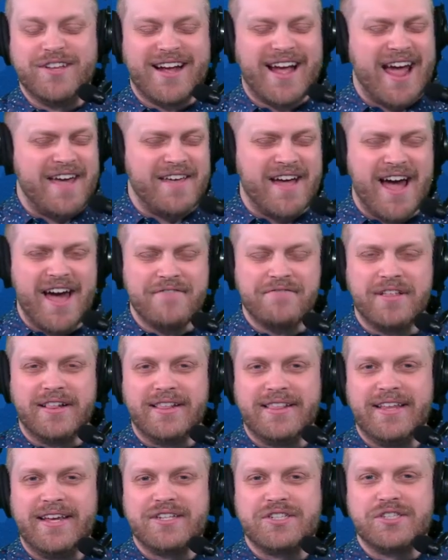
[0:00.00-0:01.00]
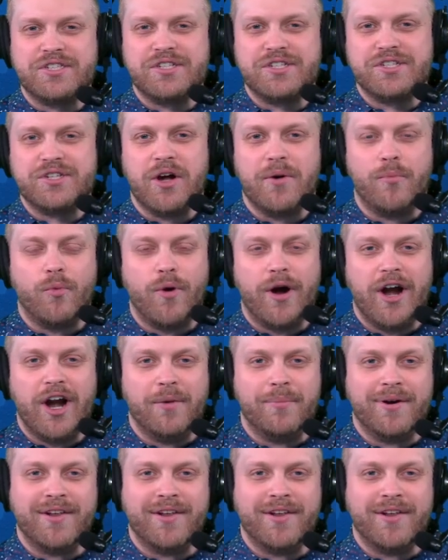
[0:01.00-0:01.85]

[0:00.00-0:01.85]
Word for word: Like I have the list somewhere,